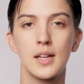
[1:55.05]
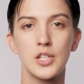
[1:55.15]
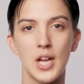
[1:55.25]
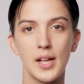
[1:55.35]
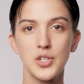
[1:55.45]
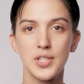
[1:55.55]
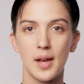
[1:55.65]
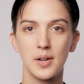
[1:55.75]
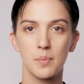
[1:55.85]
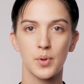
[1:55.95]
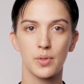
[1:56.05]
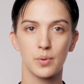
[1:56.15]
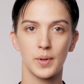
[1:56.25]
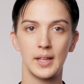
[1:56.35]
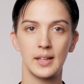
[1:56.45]
Challenge sound number
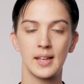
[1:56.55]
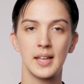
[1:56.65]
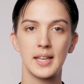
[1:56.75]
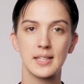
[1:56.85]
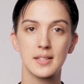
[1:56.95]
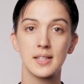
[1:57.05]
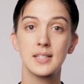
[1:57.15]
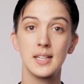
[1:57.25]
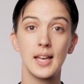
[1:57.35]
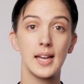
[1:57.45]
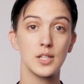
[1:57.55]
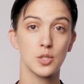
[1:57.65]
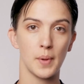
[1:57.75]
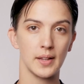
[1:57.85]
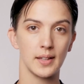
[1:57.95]
3 is the TH
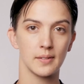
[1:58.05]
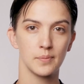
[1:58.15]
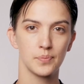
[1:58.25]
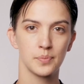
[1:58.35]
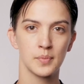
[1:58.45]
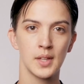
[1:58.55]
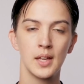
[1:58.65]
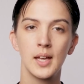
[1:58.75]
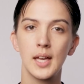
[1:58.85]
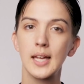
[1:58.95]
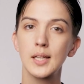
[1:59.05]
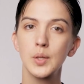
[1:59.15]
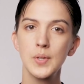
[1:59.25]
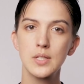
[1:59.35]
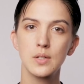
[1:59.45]
spelling. In
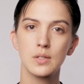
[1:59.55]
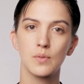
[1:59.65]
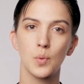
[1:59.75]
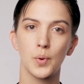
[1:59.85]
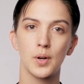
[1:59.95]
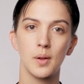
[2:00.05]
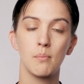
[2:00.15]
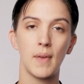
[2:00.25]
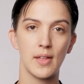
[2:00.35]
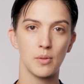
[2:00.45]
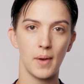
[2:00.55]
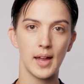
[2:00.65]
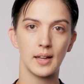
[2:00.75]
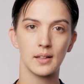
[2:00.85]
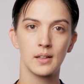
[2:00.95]
Louis' use of the word
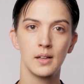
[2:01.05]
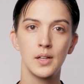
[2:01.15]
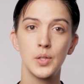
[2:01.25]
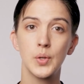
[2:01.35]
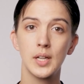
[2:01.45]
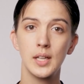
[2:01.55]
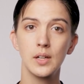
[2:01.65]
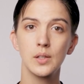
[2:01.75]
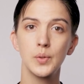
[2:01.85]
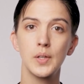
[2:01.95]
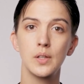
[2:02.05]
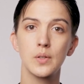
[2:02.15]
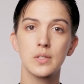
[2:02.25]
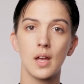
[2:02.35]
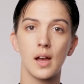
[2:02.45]
mathematic, you can hear Louis
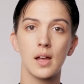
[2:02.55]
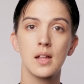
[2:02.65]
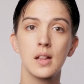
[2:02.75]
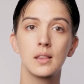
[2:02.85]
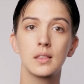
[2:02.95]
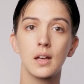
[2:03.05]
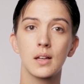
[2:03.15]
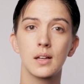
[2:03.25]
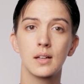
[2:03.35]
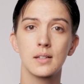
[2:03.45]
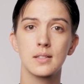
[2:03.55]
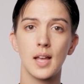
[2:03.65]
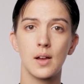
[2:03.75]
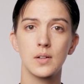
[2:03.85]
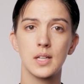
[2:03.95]
use a th
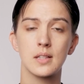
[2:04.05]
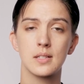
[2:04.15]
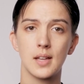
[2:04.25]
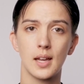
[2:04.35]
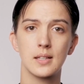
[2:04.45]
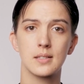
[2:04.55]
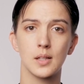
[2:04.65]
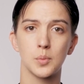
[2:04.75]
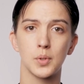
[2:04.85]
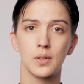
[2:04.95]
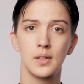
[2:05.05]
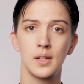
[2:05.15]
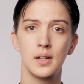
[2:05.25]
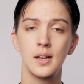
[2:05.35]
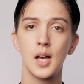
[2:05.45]
sound in the second syllable.
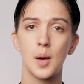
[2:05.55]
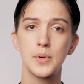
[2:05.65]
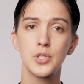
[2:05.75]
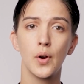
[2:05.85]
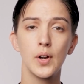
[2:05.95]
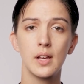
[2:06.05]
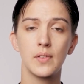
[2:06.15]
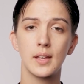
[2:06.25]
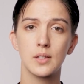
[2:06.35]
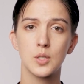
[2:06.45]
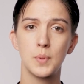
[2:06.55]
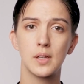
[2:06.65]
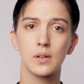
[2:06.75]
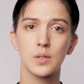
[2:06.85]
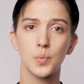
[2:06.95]
A majority of English
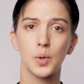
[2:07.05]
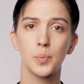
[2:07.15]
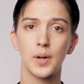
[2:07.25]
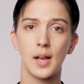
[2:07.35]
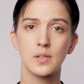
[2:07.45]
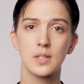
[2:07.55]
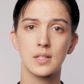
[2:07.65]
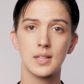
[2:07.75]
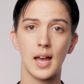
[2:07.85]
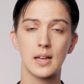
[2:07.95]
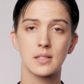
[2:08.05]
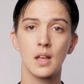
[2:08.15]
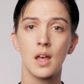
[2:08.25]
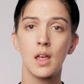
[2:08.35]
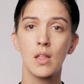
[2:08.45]
speakers will pronounce this as
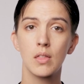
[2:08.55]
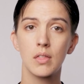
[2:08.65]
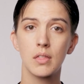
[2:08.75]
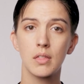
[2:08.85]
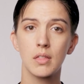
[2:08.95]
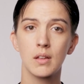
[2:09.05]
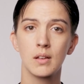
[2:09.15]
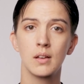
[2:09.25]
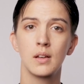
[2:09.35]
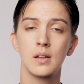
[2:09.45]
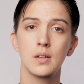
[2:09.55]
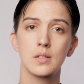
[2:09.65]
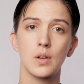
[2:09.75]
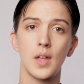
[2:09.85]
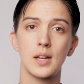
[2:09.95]
th,
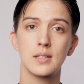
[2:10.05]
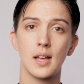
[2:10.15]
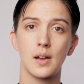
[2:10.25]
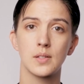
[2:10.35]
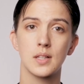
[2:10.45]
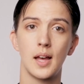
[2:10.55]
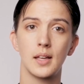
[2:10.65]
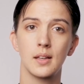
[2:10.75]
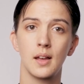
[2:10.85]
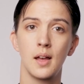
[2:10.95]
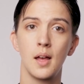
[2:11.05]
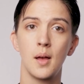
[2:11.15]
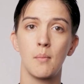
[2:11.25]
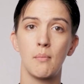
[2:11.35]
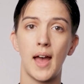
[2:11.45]
so that it sounds like
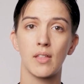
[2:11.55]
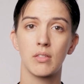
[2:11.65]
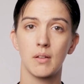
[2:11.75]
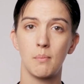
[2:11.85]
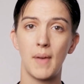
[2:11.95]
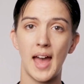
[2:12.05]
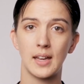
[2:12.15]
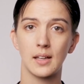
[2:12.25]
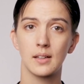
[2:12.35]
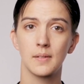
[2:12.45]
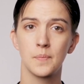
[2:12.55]
mathematic.